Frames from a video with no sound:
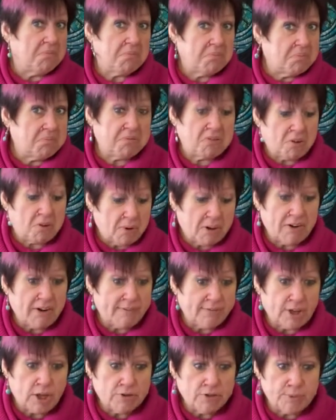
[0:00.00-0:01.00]
So we're going to
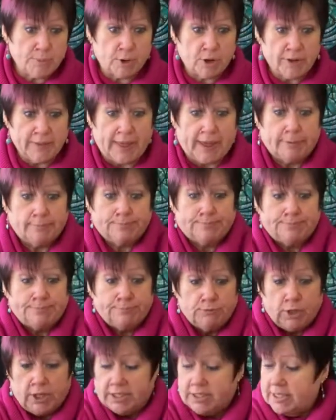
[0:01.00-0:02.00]
have a go tomorrow at that.
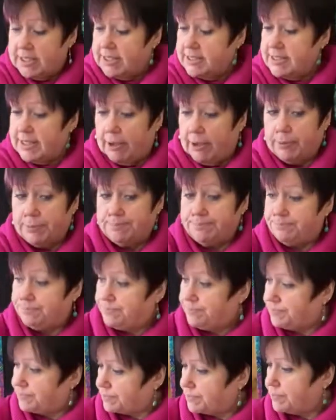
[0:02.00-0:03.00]
Right, so that's that one.
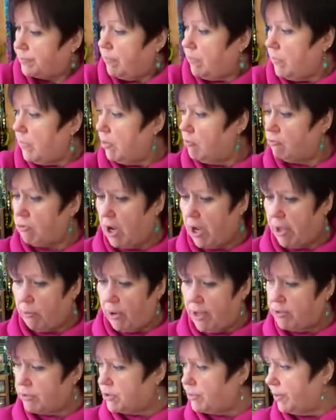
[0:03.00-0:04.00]
Right,
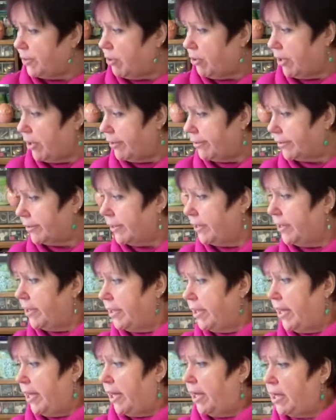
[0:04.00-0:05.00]
what else have we got going
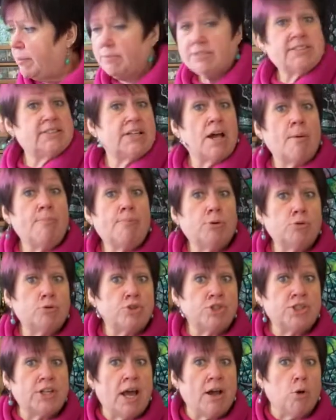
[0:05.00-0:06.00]
on? Double
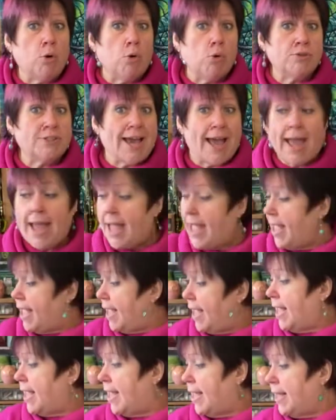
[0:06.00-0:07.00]
Snuggle
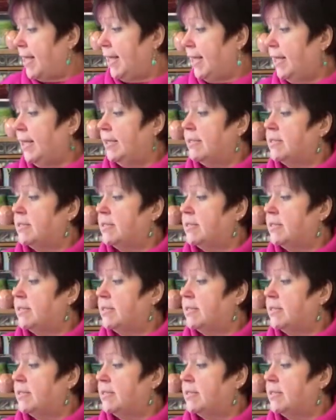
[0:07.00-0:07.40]
Day.